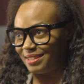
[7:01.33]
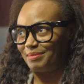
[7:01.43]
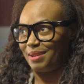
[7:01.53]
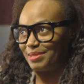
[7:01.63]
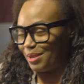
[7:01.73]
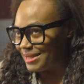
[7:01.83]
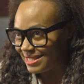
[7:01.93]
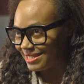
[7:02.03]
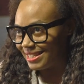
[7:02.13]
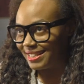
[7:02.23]
Sometimes I would
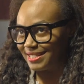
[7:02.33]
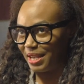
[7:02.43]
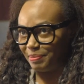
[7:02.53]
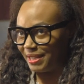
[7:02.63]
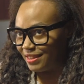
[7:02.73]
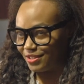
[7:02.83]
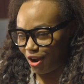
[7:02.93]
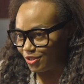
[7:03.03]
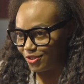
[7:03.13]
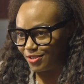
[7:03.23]
sneak because I'd be in the
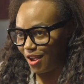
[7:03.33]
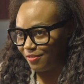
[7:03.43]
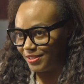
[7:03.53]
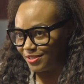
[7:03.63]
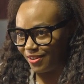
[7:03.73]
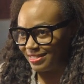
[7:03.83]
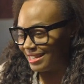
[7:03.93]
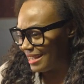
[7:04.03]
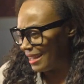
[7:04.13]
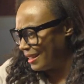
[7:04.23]
doctor's office or at the
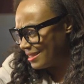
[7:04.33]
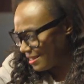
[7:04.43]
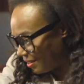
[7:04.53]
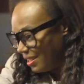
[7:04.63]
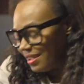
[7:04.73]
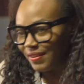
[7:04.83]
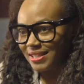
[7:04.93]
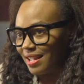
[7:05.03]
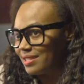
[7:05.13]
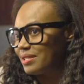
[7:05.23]
dentist. If I
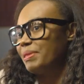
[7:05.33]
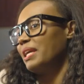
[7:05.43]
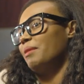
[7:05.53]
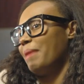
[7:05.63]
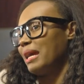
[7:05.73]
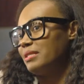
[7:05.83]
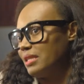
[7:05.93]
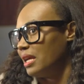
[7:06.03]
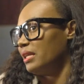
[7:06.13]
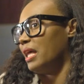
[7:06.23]
saw something in a
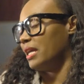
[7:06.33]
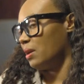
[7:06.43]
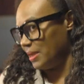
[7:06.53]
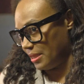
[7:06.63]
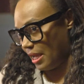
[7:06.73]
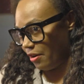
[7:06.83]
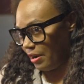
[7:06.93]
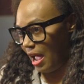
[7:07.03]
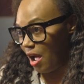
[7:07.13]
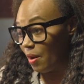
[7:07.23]
magazine I like, I would tear
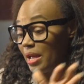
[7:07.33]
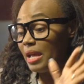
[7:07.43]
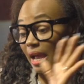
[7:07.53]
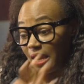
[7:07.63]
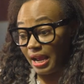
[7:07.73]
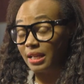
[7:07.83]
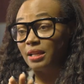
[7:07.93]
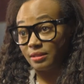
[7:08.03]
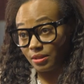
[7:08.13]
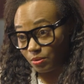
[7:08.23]
it out. And I
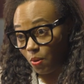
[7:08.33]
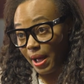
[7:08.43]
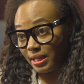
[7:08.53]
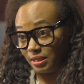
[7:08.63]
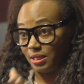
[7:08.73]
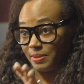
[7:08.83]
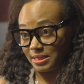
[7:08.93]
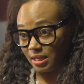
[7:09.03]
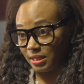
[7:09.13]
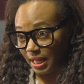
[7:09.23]
quietly
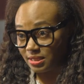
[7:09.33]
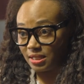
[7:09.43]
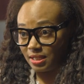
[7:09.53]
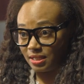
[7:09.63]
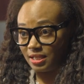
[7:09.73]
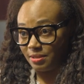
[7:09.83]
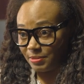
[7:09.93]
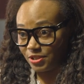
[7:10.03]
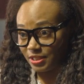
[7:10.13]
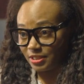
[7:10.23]
was collecting
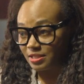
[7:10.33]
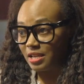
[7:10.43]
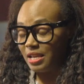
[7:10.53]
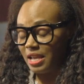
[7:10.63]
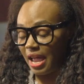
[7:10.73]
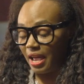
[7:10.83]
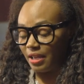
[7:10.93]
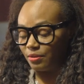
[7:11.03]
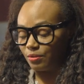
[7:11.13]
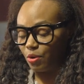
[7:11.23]
images
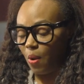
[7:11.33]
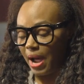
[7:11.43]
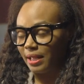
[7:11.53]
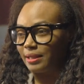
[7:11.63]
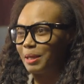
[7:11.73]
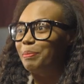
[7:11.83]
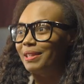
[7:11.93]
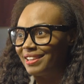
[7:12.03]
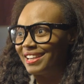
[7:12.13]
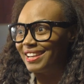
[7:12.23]
and quietly
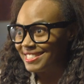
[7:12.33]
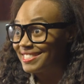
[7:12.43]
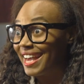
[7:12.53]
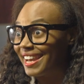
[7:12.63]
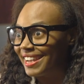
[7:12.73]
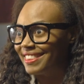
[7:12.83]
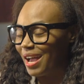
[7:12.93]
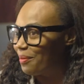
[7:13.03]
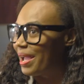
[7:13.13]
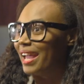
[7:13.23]
building an aesthetic
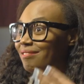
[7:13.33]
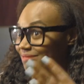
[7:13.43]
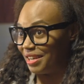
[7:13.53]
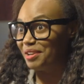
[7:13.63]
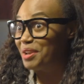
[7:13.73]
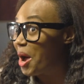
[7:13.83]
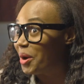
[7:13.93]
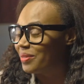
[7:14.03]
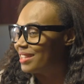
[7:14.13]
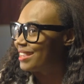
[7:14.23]
that way. Didn't
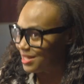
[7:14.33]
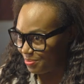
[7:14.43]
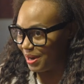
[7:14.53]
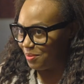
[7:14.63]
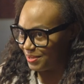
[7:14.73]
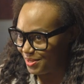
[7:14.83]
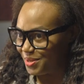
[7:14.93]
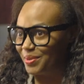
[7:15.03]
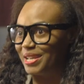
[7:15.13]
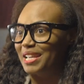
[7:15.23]
know that that's what I was
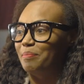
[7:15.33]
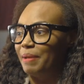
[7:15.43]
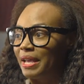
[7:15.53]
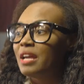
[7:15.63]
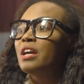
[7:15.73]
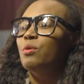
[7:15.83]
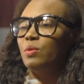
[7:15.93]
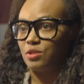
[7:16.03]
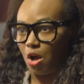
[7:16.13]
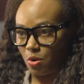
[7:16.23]
doing, but
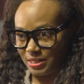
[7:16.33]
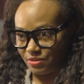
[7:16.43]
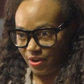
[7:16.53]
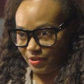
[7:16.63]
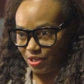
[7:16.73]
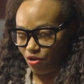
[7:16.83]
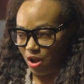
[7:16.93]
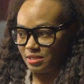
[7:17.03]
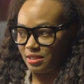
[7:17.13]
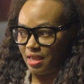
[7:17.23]
was always very
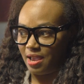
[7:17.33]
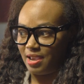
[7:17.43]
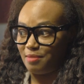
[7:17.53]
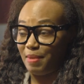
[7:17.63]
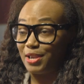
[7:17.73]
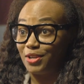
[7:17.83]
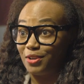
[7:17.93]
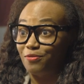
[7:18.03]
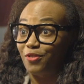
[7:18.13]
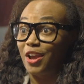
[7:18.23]
drawn to that. And my
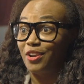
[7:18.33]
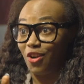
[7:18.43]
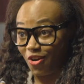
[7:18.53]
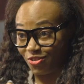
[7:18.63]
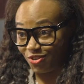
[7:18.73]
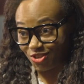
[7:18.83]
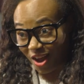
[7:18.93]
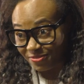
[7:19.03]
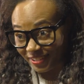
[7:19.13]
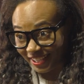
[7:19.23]
good friend, Arthur
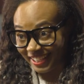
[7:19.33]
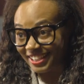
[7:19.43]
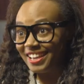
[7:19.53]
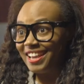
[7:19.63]
Jaffa,